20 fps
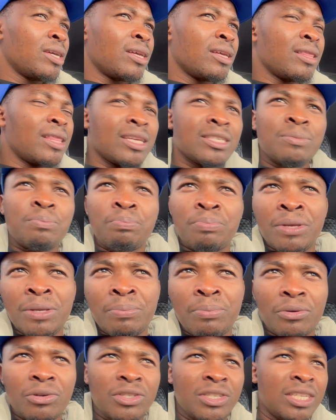does
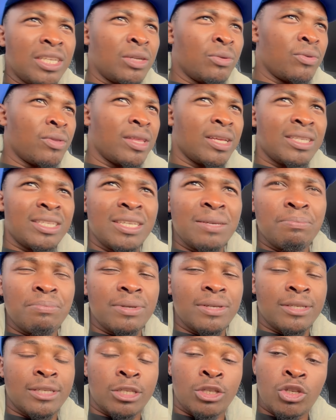people deal with the
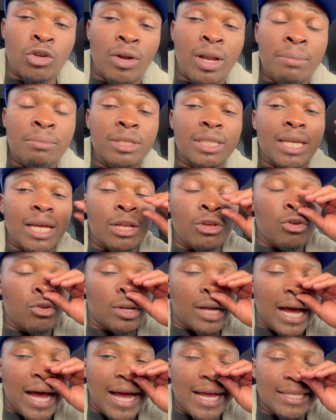TPs? So let me tell you
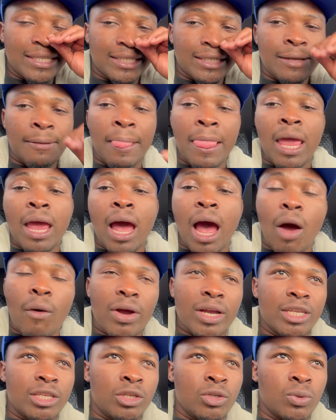guys how
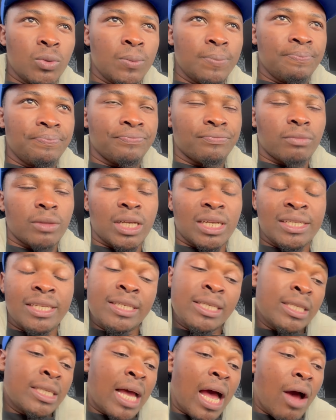I do.
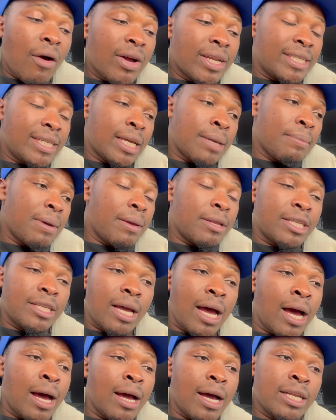This is how I take my
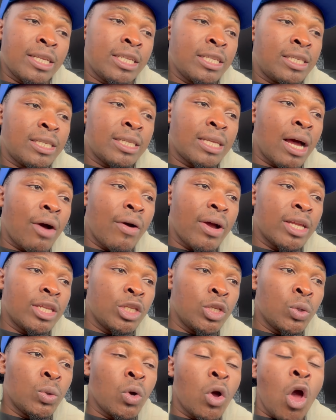this is how I
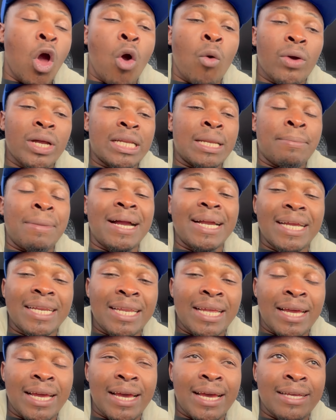do when the market
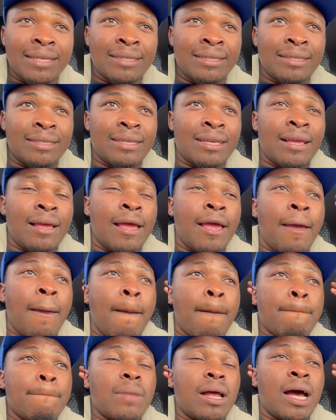has
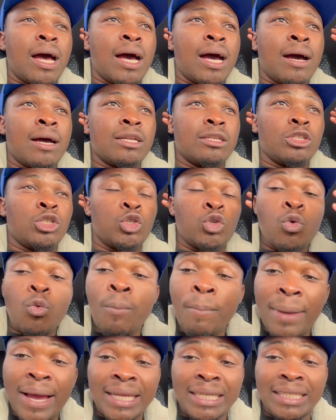2
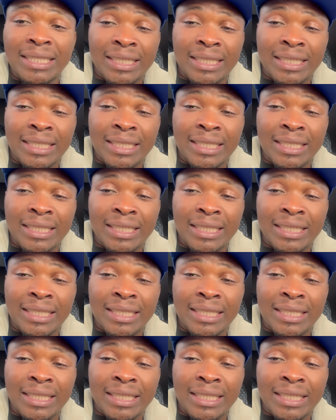main